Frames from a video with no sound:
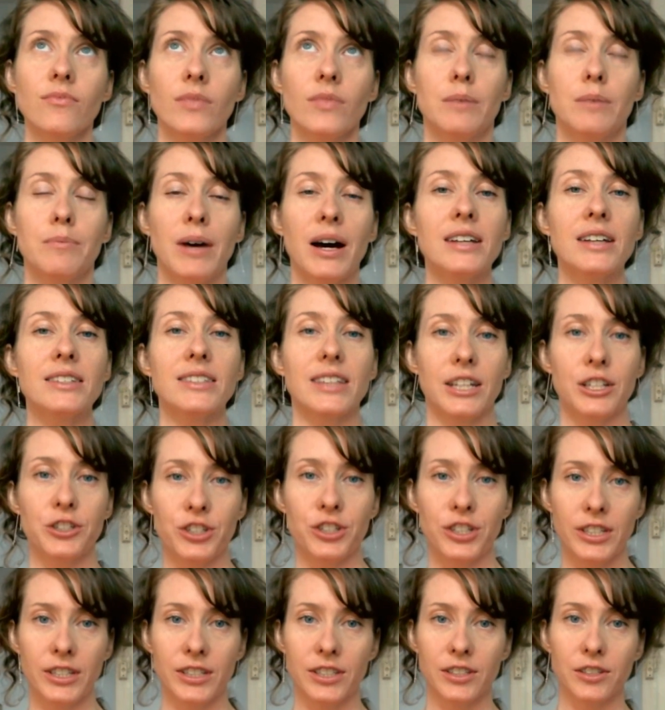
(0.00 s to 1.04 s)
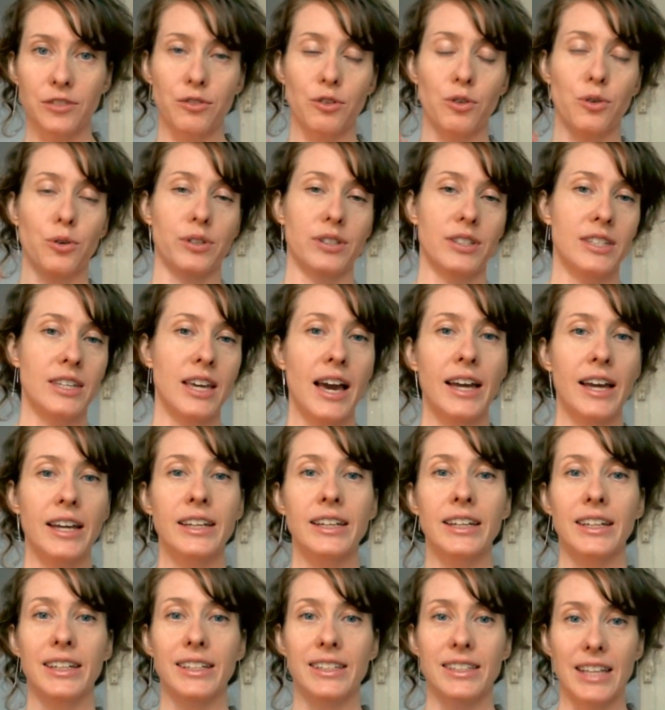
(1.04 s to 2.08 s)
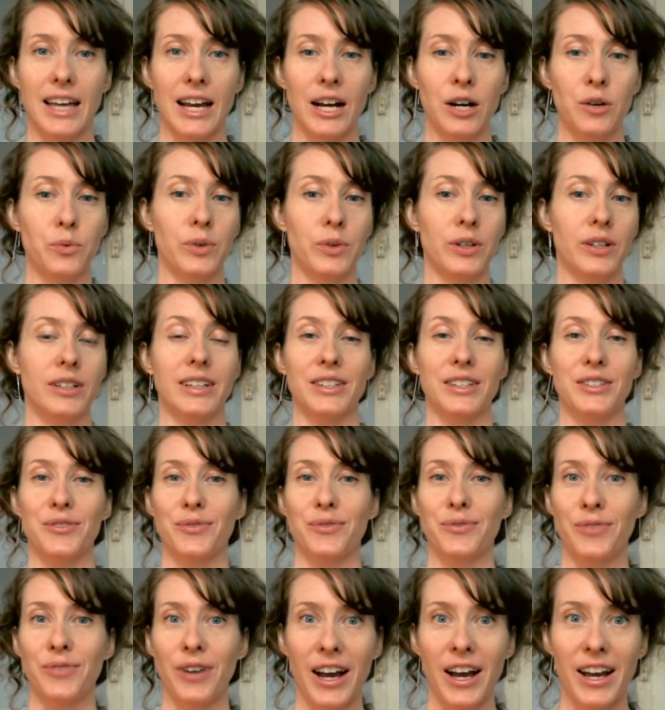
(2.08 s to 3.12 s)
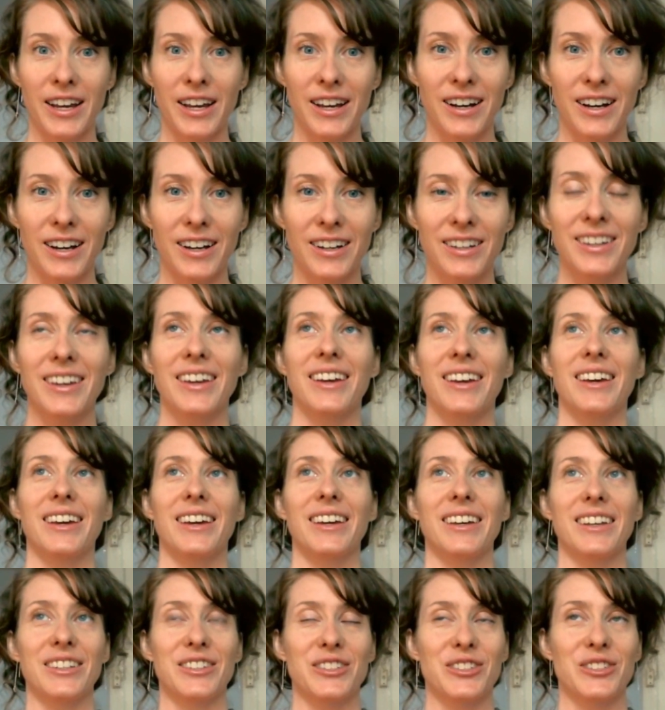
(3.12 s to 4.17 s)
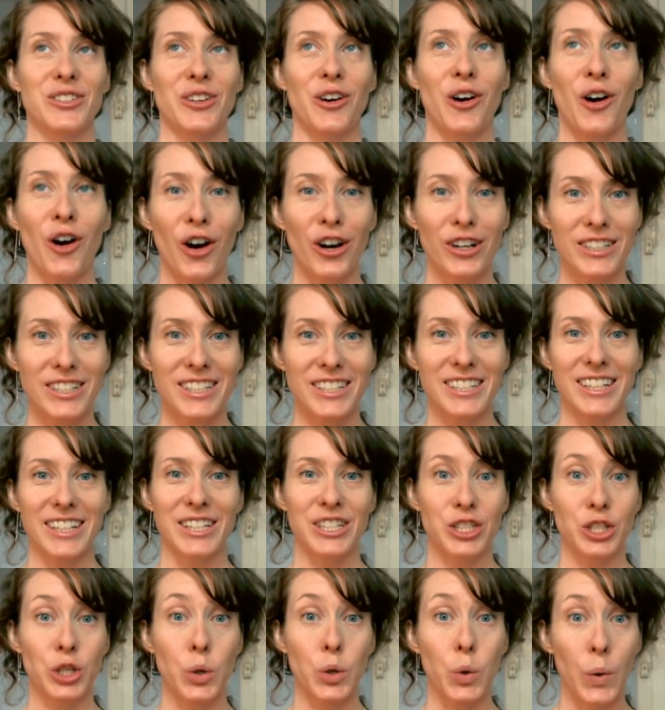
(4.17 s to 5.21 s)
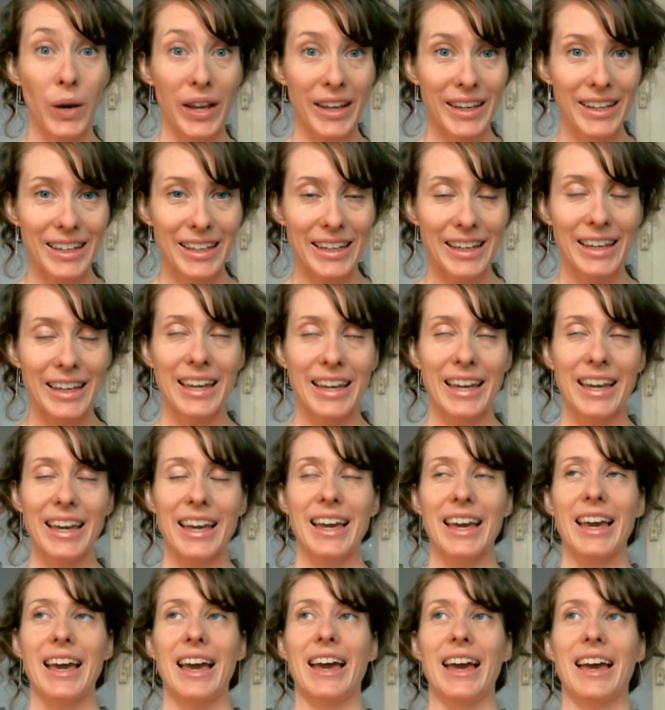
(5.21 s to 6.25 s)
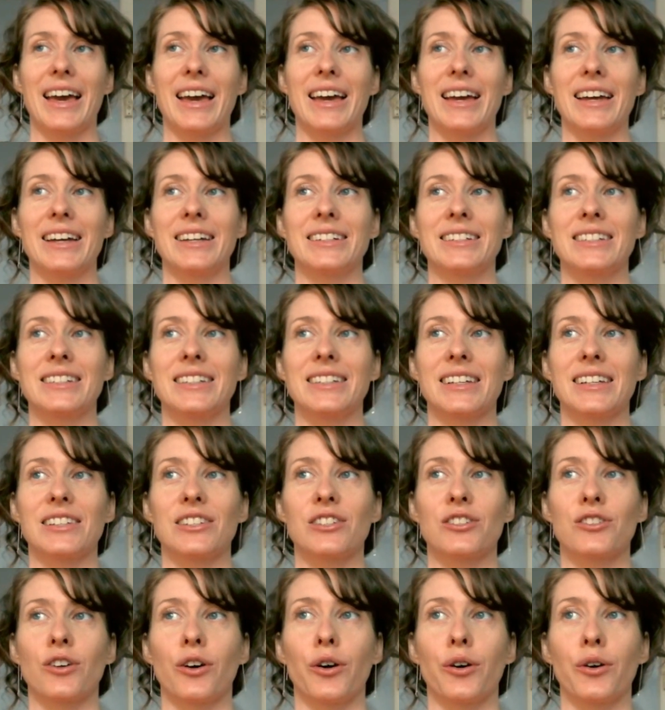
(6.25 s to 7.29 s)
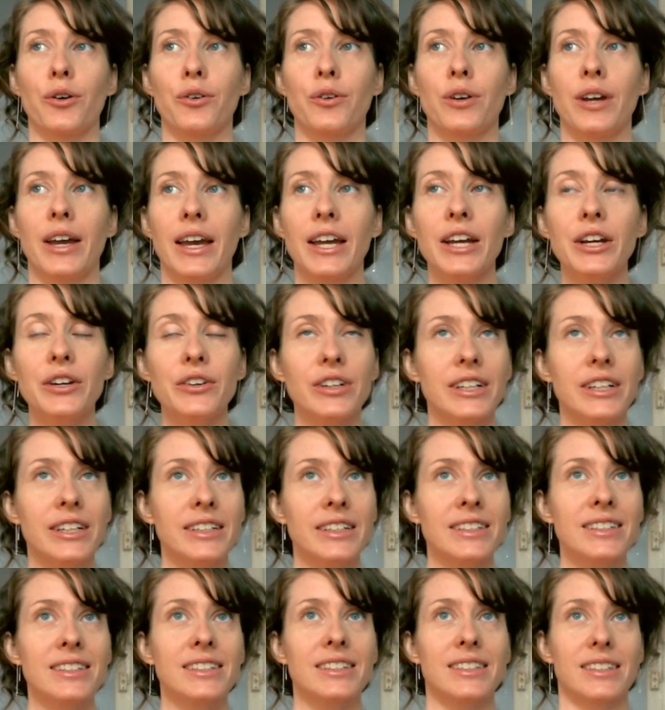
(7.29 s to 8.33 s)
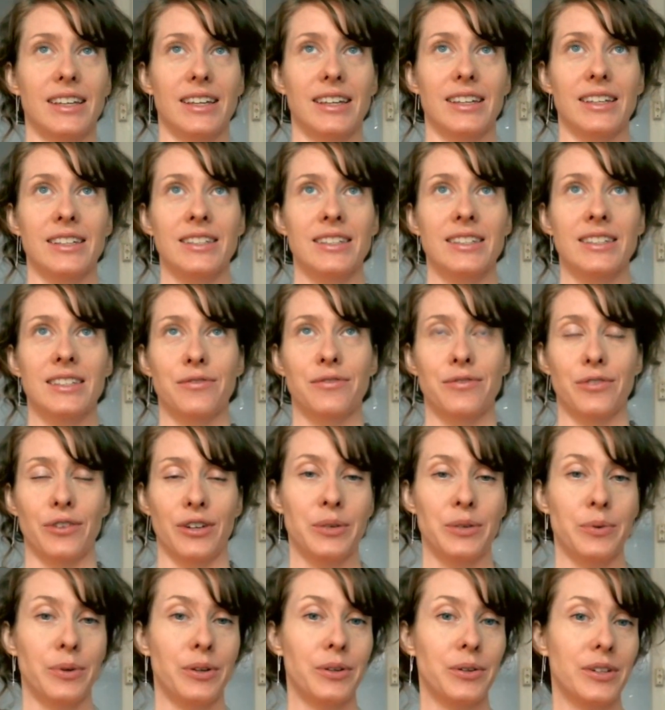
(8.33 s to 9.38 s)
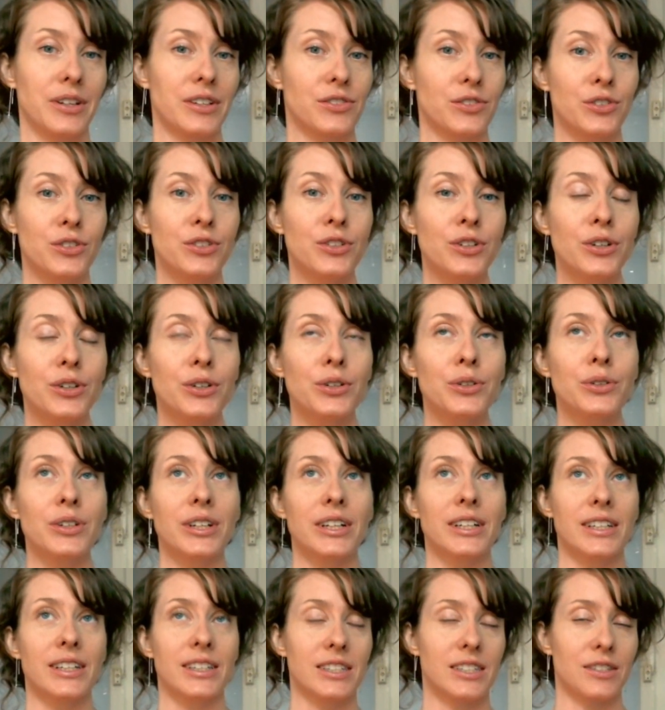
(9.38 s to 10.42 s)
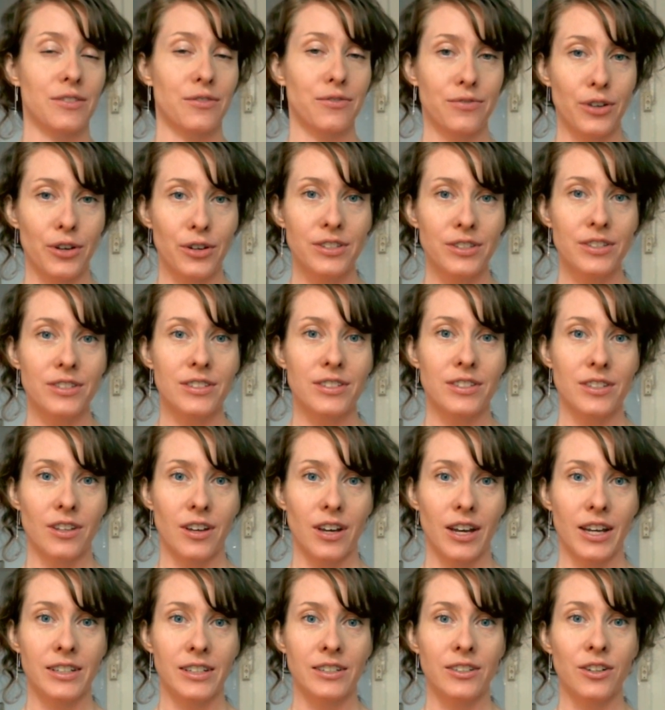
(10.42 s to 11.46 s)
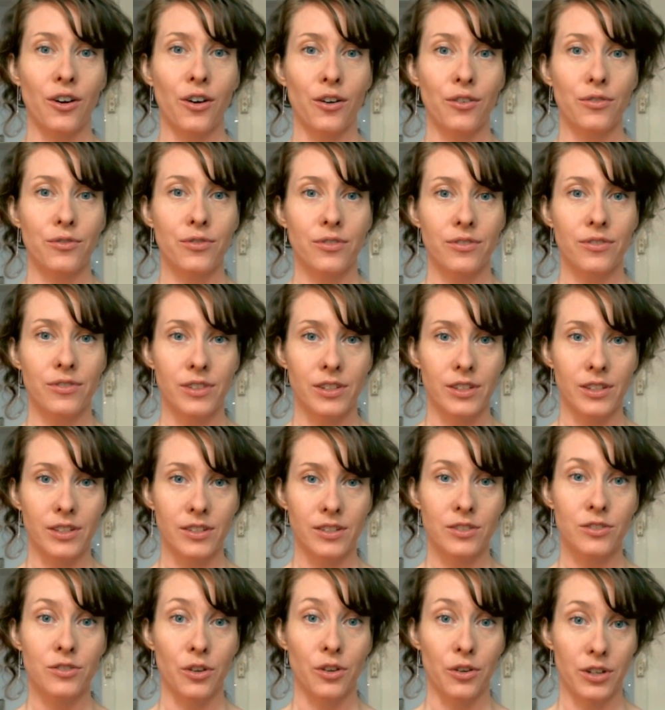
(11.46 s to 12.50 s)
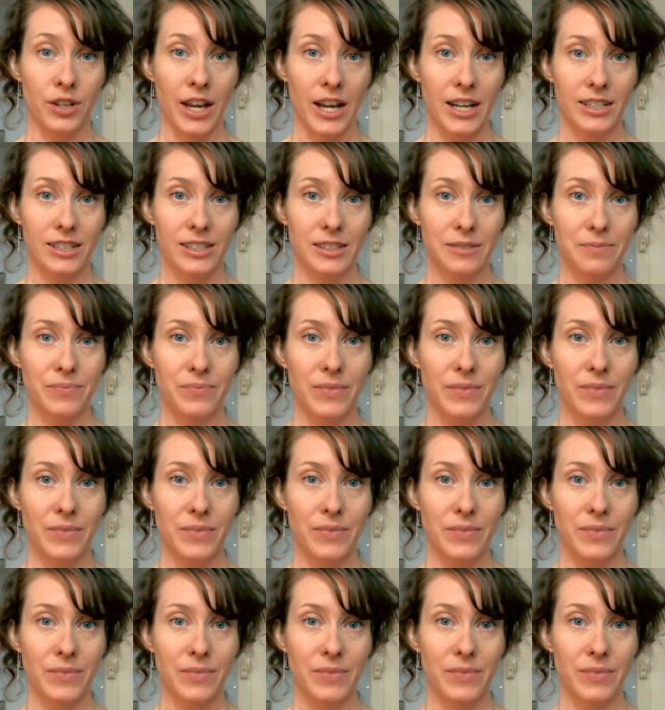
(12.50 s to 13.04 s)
Mars energy is, of course, yang, it's outward, it's fire, it's hot, it's quick. And so Aries is, for anyone who doesn't know, it is the first sign of the zodiac.